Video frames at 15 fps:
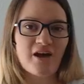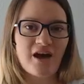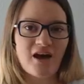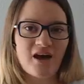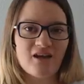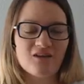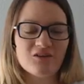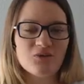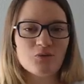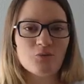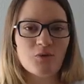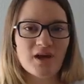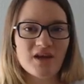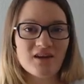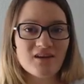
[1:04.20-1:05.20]
that you
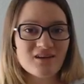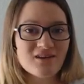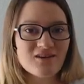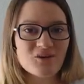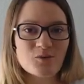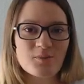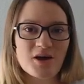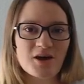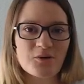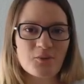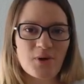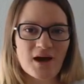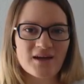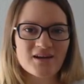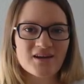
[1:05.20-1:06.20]
win no matter
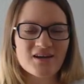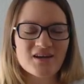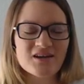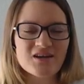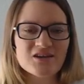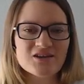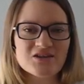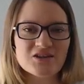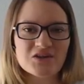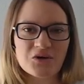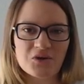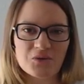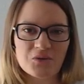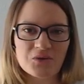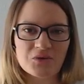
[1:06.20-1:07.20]
what.
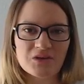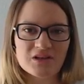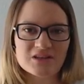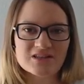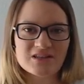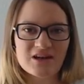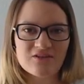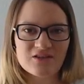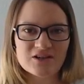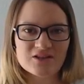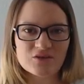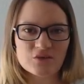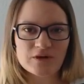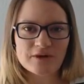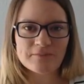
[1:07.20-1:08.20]
So let's dive
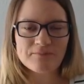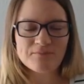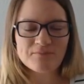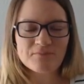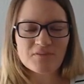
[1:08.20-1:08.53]
into it.